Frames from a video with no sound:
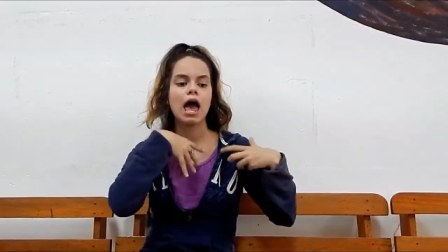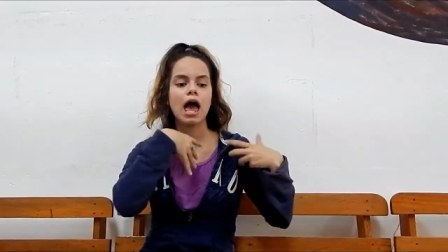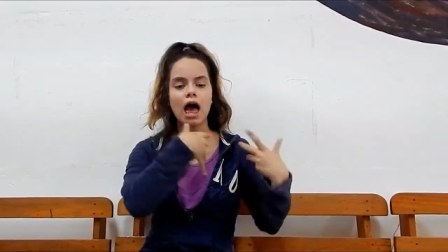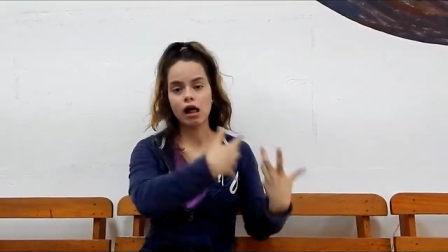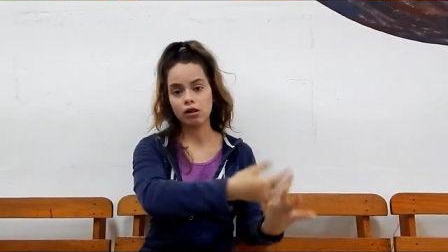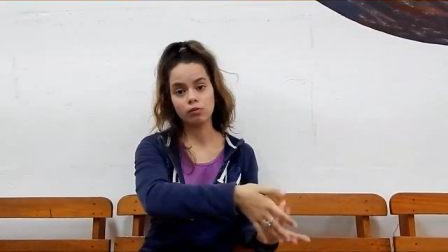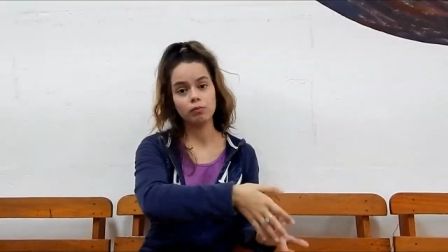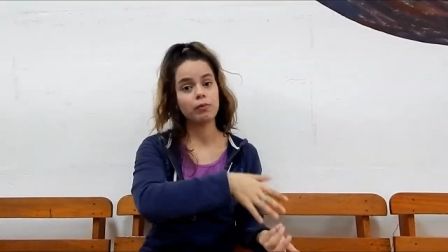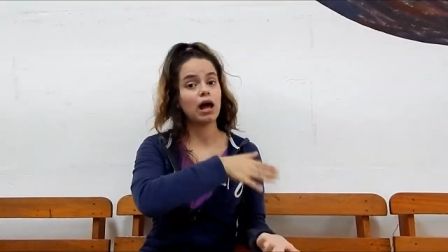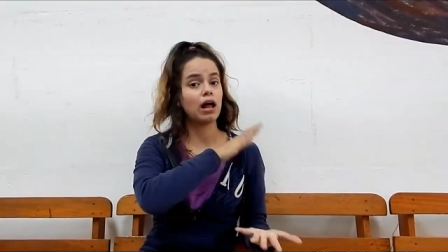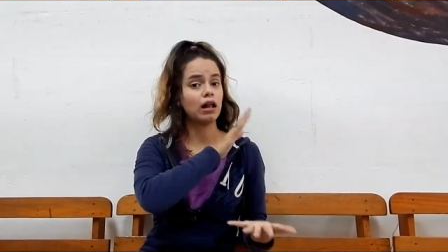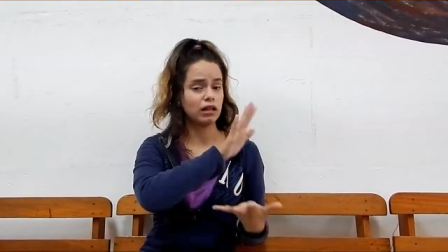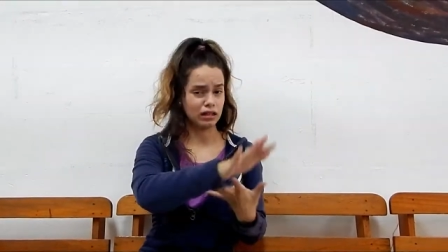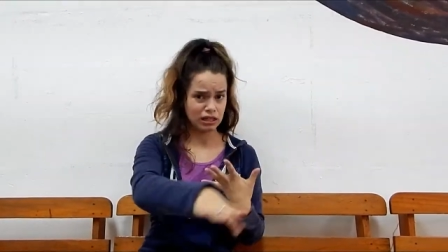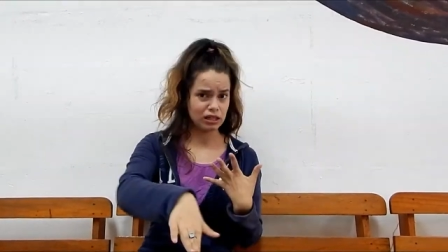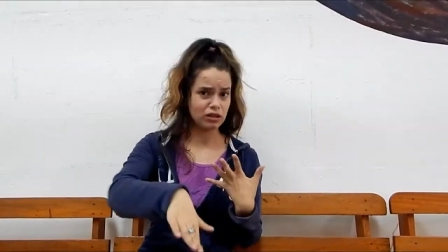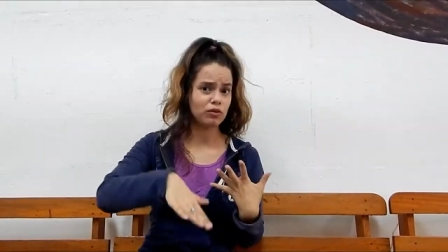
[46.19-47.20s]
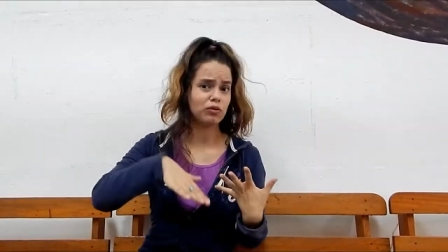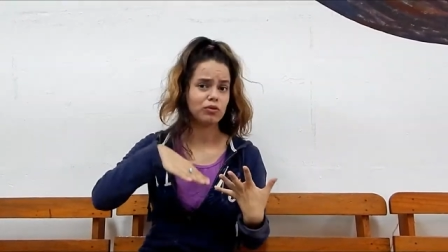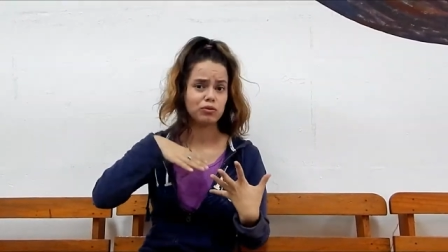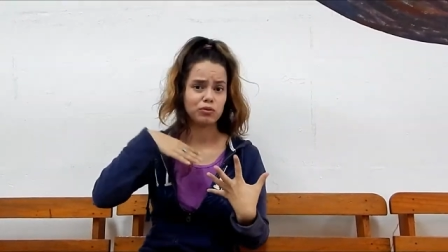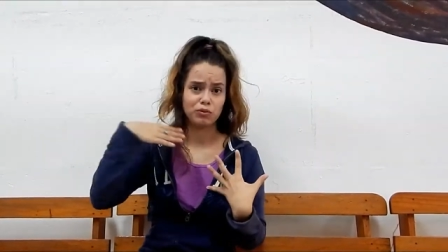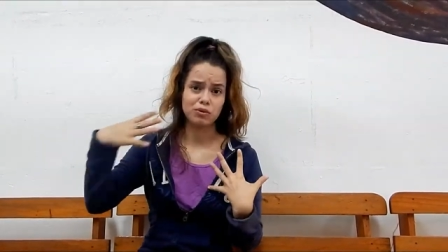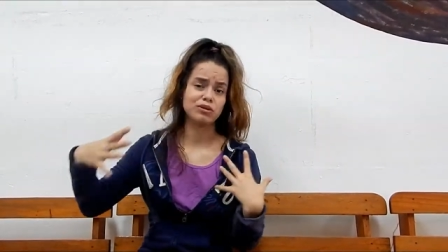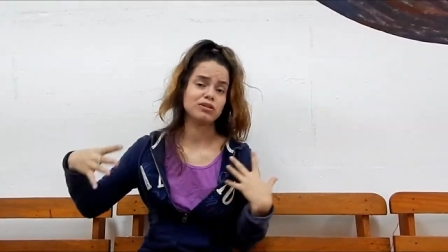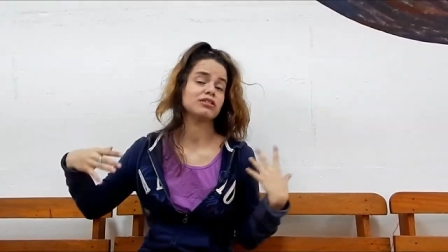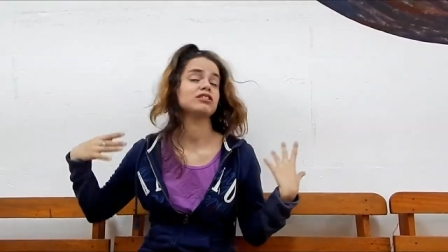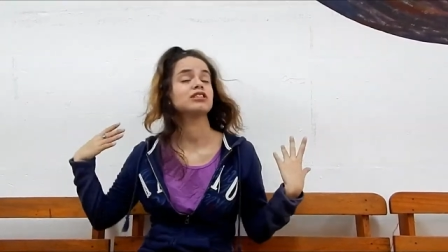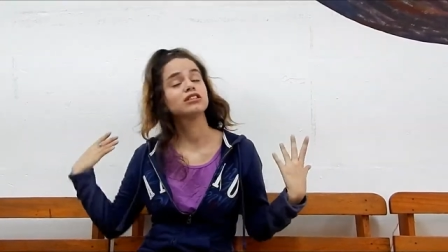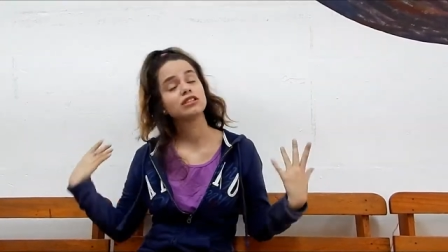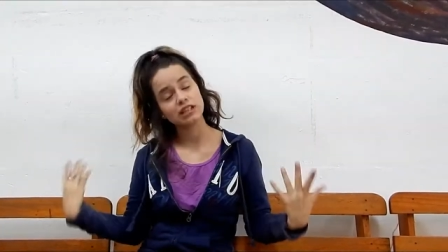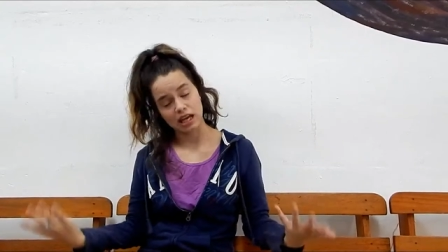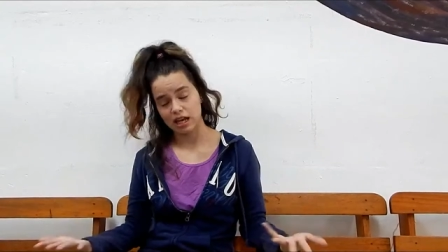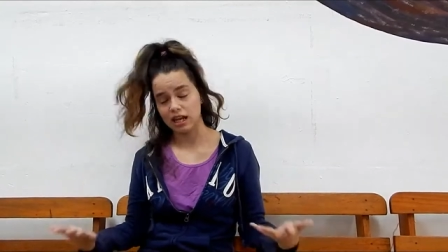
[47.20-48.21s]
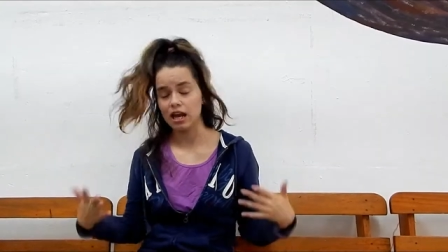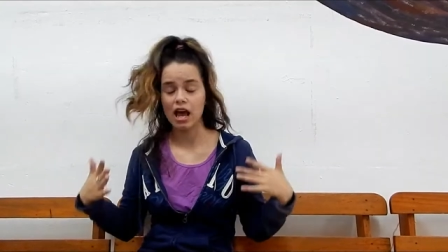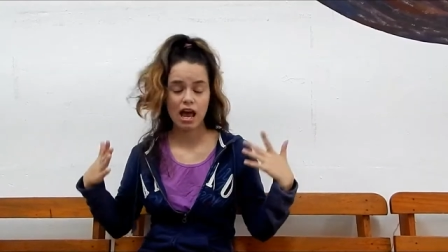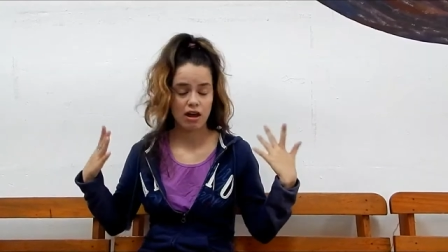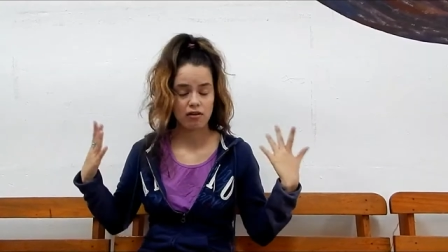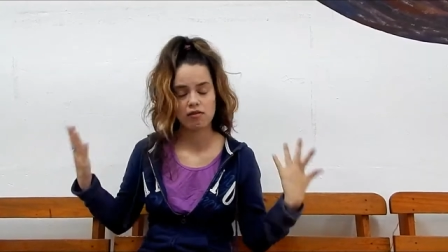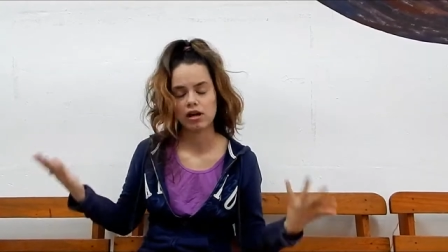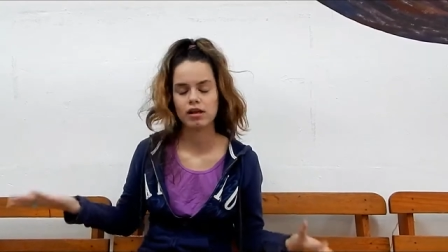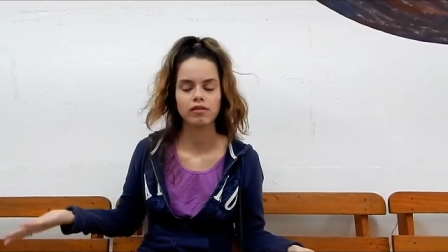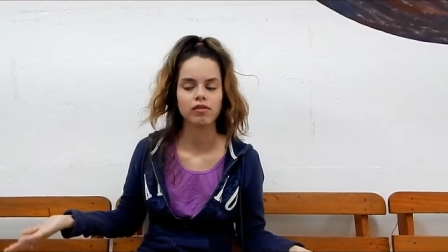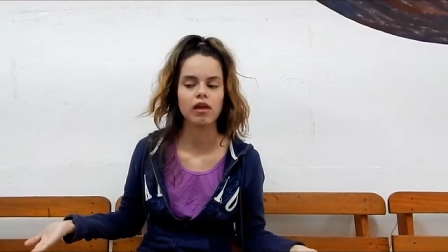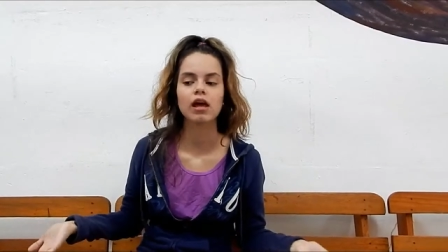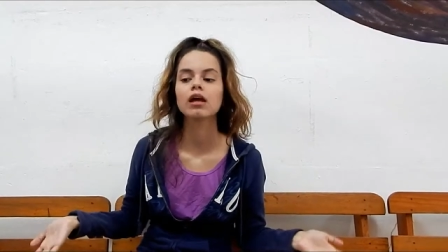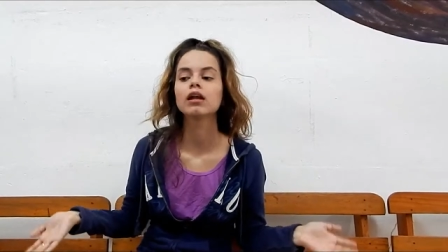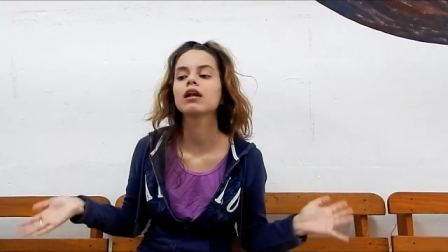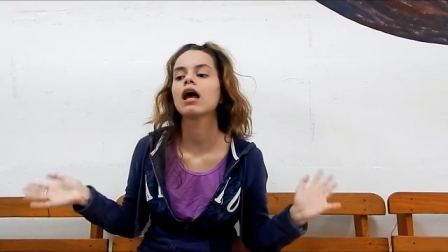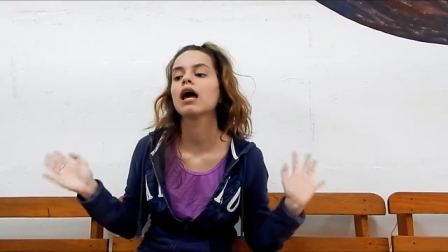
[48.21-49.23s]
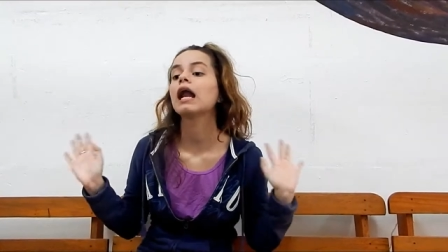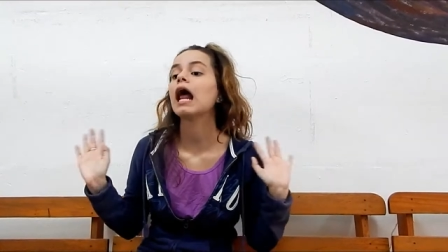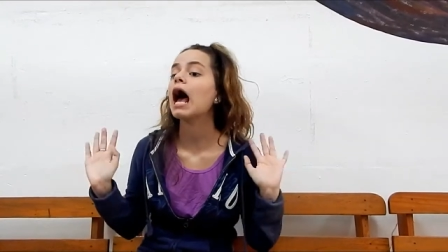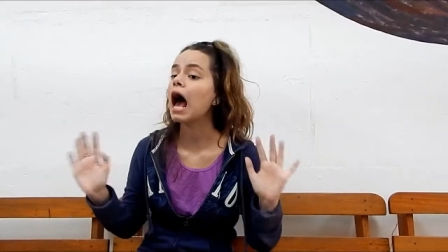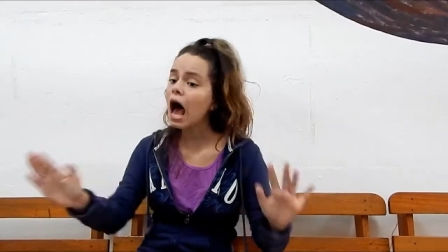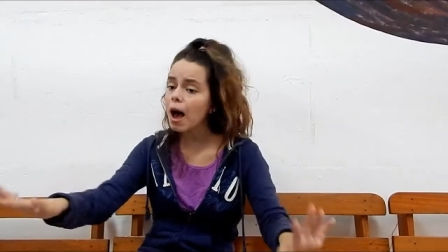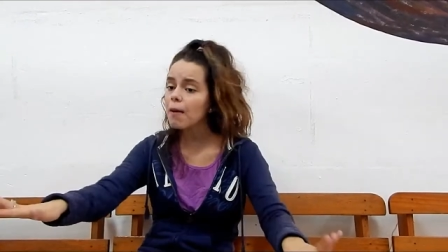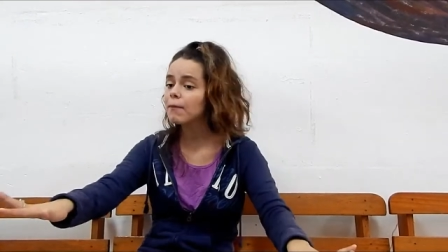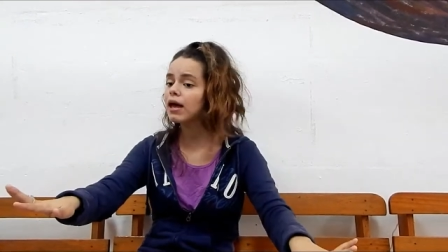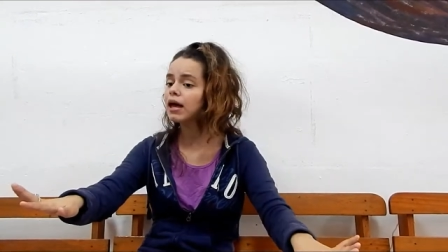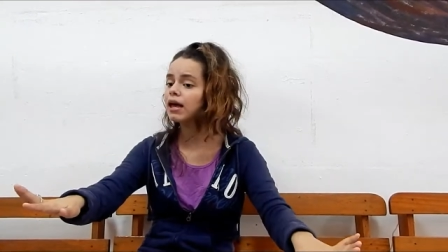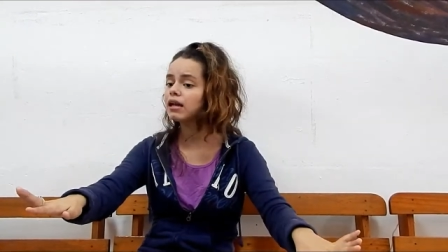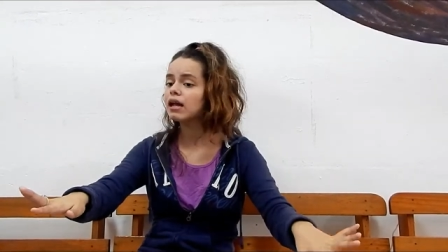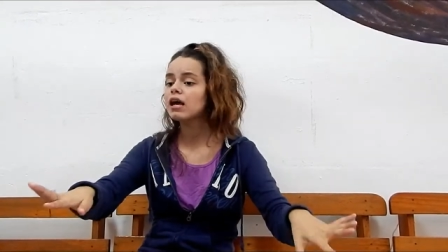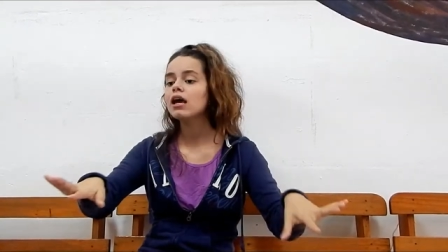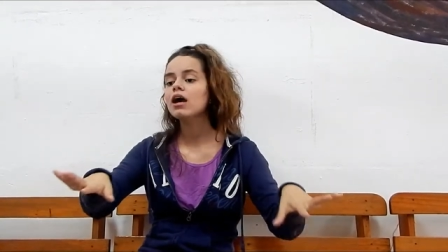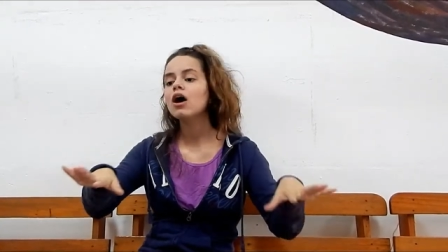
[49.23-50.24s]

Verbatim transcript: help a little to understand everything that happened